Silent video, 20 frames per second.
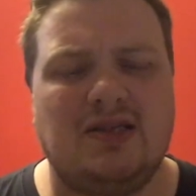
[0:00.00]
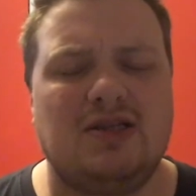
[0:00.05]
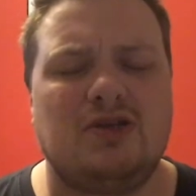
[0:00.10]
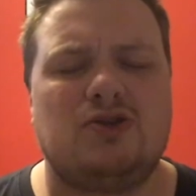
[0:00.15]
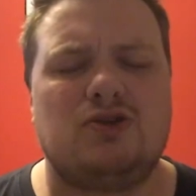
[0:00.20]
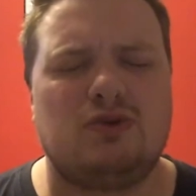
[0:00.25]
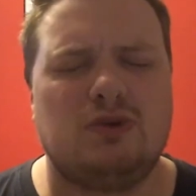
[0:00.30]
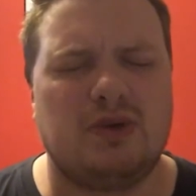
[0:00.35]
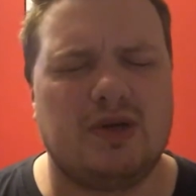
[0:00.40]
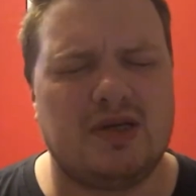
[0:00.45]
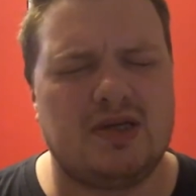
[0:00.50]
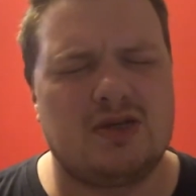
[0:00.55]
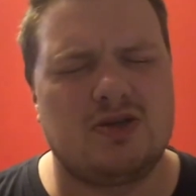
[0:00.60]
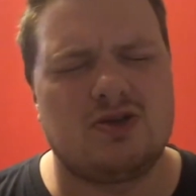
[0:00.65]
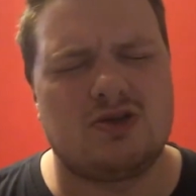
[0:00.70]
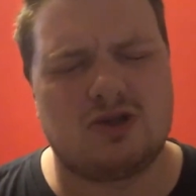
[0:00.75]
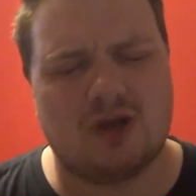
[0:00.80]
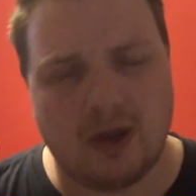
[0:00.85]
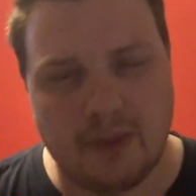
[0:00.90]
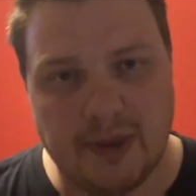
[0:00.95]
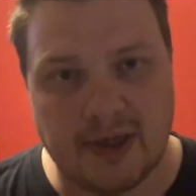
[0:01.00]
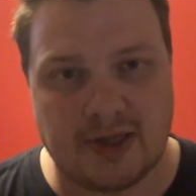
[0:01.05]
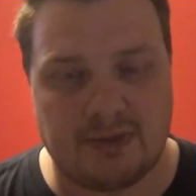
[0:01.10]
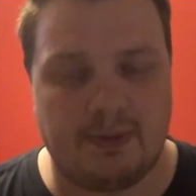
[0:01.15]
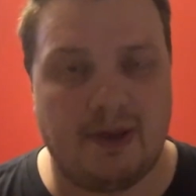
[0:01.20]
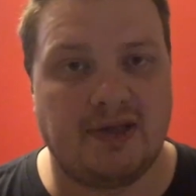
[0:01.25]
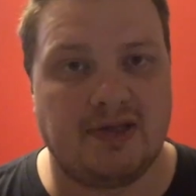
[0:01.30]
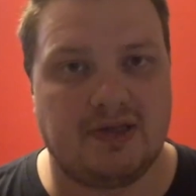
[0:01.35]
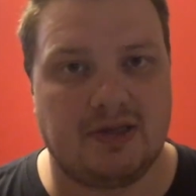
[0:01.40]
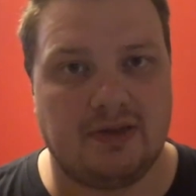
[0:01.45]
digital is so
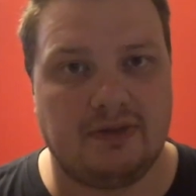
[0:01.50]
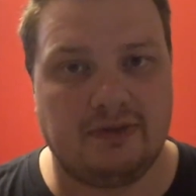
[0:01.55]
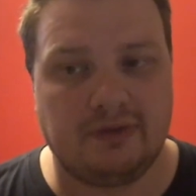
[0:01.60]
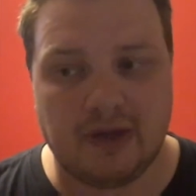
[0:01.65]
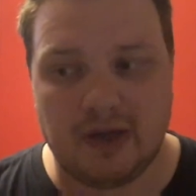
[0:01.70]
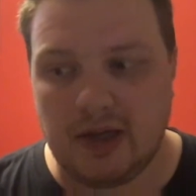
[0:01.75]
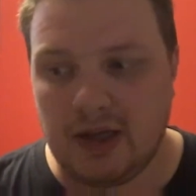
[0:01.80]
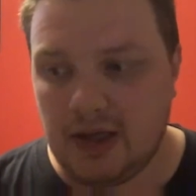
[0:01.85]
expensive.